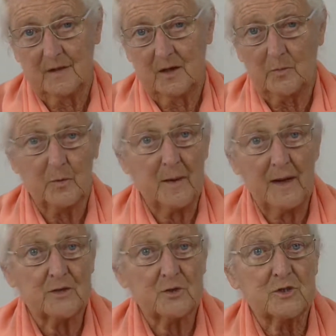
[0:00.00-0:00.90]
and
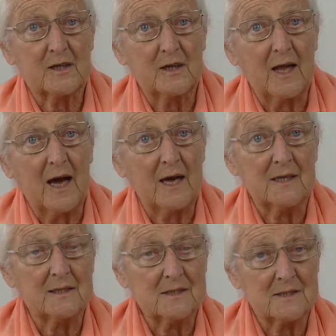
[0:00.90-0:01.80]
prepared to tell
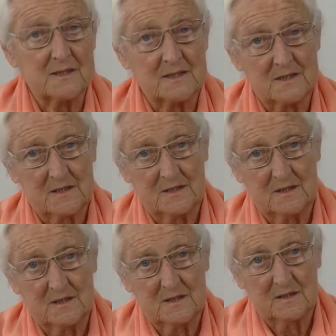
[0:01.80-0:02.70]
lies
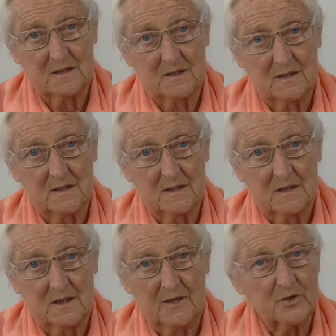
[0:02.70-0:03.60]

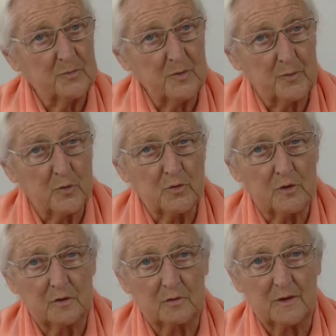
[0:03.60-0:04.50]
and to be
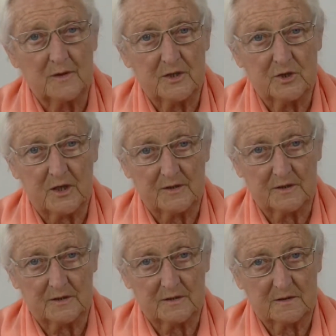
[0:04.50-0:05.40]
brutal with each other.